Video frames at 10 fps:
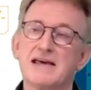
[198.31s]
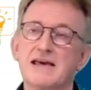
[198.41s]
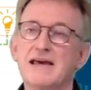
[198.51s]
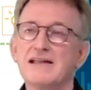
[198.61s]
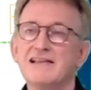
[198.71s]

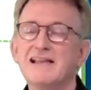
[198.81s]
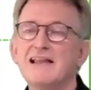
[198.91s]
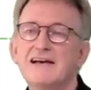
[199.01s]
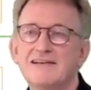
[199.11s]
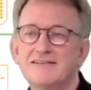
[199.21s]
get
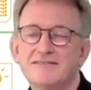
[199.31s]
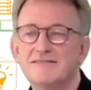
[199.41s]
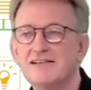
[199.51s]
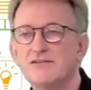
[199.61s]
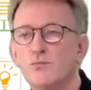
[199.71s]

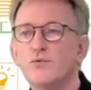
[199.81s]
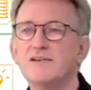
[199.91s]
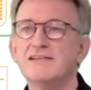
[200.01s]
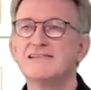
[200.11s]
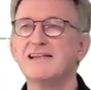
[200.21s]
this
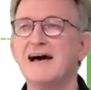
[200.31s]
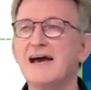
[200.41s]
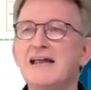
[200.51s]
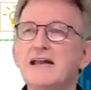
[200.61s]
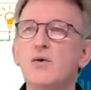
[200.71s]

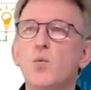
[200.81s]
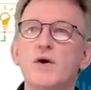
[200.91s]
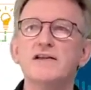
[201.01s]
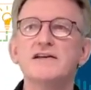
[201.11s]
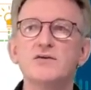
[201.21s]
line
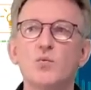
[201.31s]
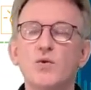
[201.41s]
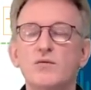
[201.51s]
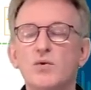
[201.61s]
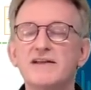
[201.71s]

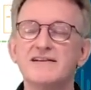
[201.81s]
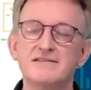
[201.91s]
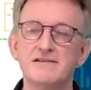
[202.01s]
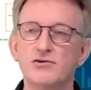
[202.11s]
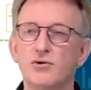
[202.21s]

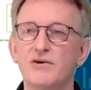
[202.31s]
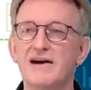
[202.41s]
1.0